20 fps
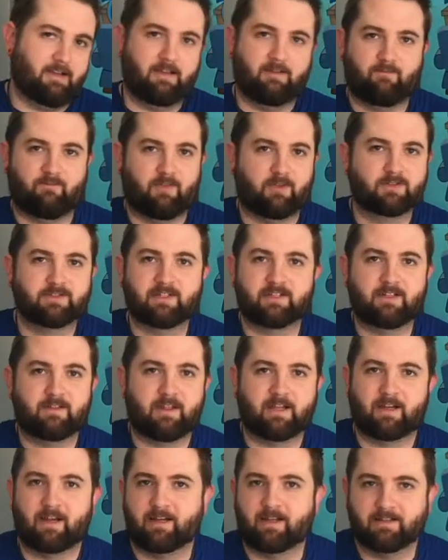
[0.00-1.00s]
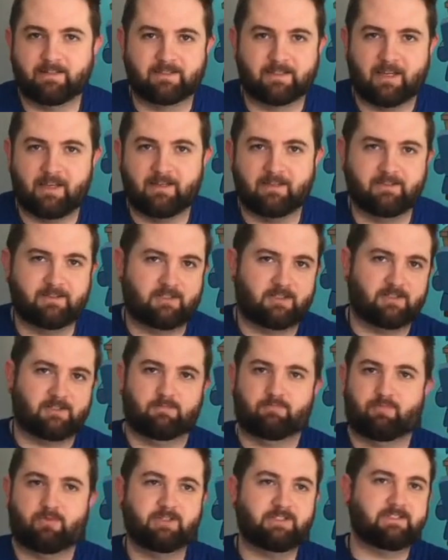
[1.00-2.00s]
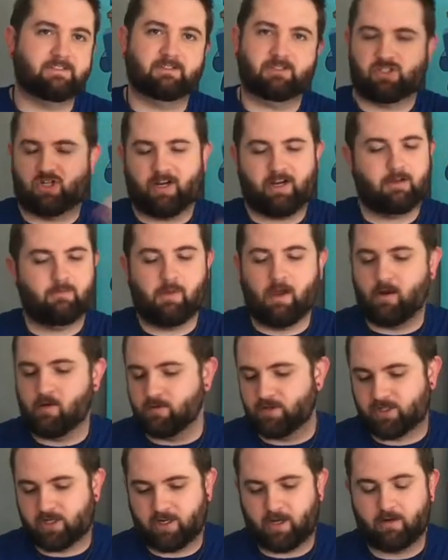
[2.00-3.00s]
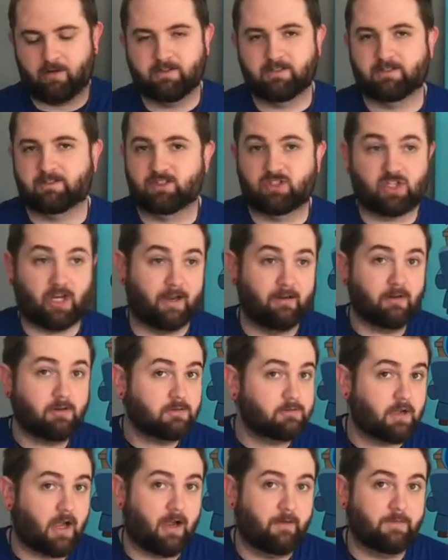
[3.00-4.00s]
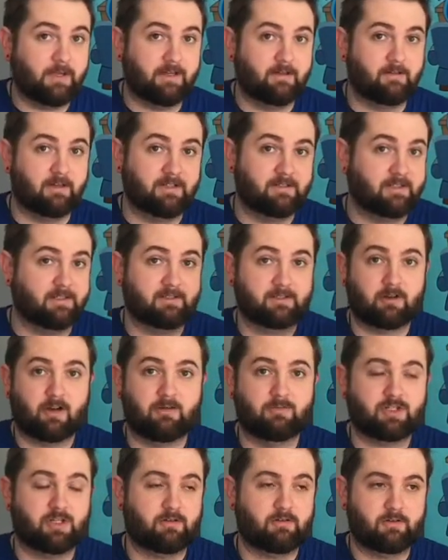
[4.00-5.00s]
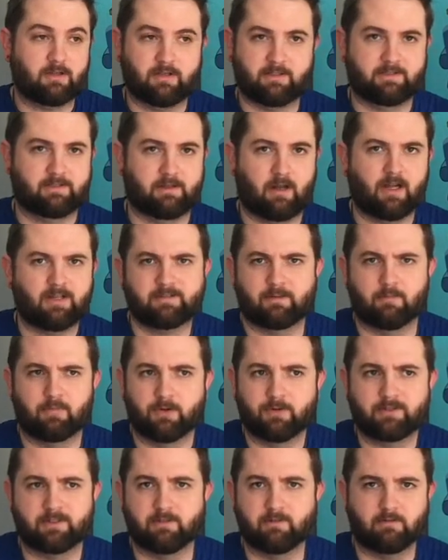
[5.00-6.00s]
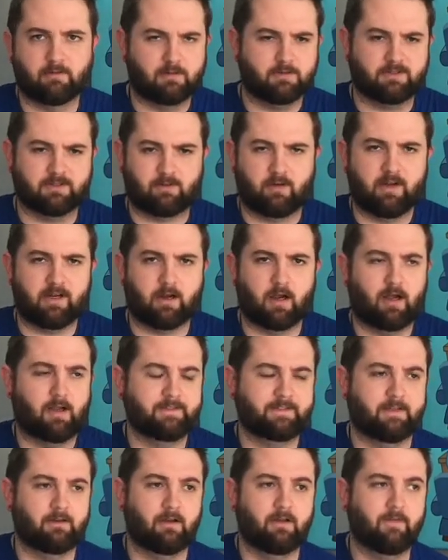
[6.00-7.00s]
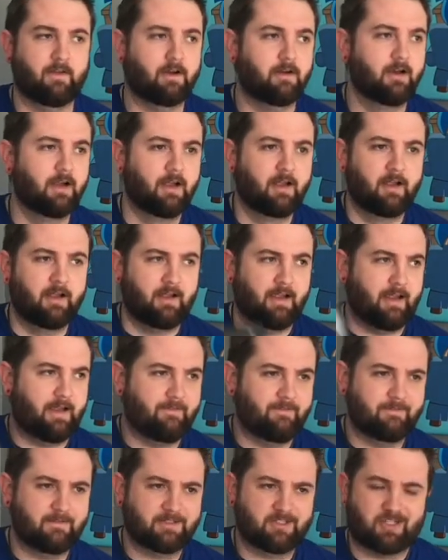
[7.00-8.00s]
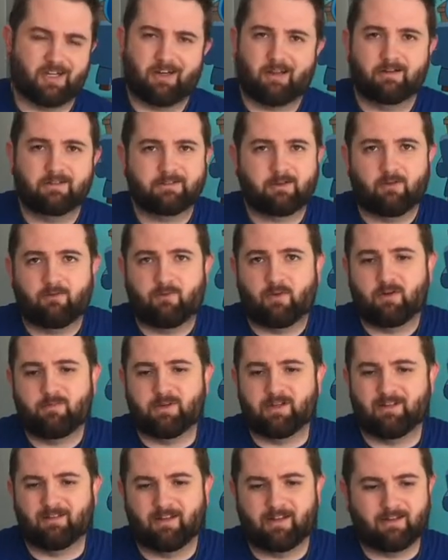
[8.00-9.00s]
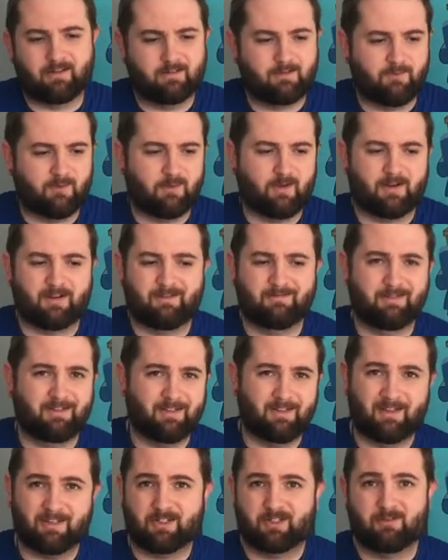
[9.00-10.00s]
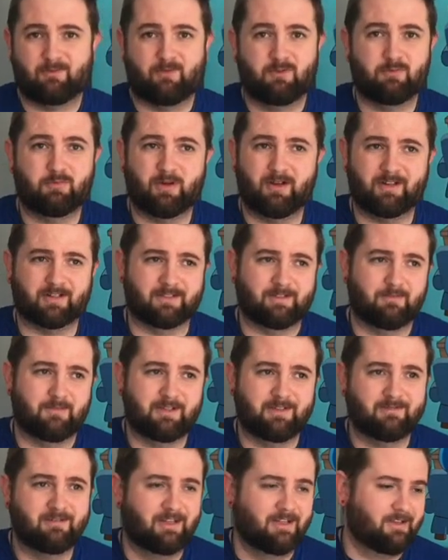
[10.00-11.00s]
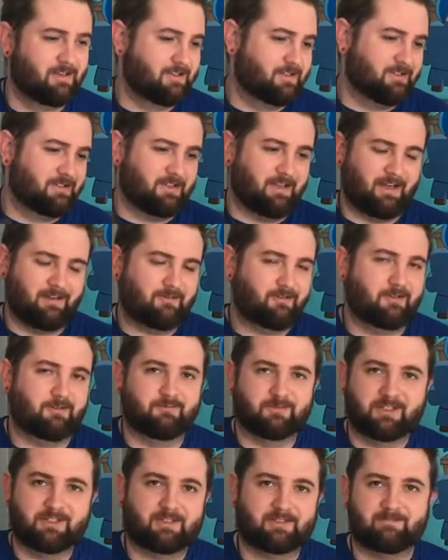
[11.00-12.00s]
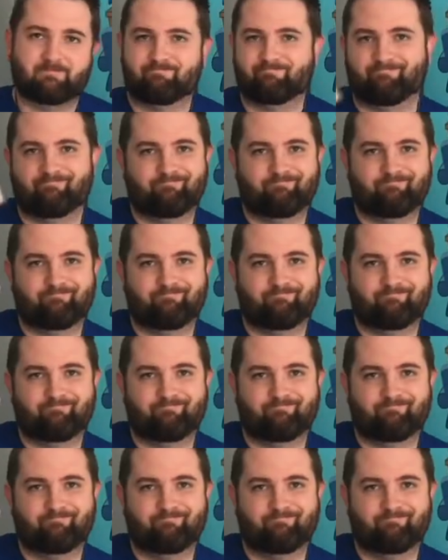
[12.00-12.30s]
if there's anything I can say is just please check him out, check out his channel. I mean, his Instagram channel. He's an awesome person. There's great content on there. And check out his GoFundMe. Like, if you got an extra few bucks, I mean, I don't know, just,